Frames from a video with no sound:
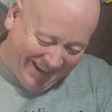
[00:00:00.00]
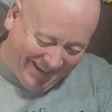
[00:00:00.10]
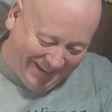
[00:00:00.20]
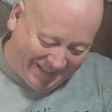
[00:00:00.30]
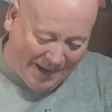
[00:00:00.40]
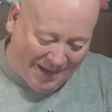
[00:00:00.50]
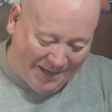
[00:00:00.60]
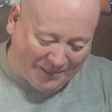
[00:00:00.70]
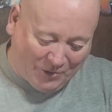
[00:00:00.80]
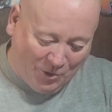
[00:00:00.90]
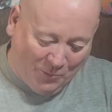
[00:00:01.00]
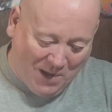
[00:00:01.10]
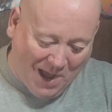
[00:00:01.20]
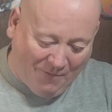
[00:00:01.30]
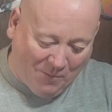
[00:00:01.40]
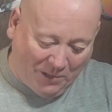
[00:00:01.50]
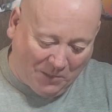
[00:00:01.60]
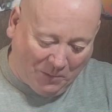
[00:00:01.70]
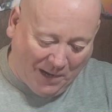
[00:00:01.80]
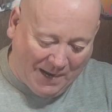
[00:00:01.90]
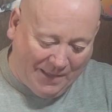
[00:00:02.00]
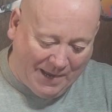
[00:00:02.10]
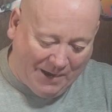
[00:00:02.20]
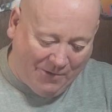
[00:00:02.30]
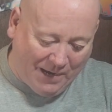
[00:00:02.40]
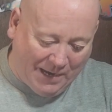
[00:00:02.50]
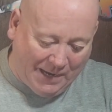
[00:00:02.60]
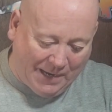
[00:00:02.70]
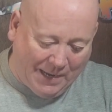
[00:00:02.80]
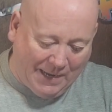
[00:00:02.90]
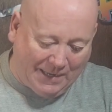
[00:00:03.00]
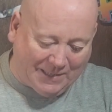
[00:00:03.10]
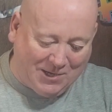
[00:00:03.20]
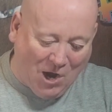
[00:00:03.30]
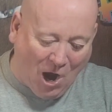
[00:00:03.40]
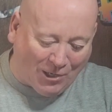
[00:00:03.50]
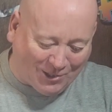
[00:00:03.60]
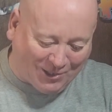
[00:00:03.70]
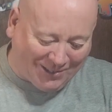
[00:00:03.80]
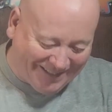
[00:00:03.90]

and let's assume we have a multiplier there. It is not.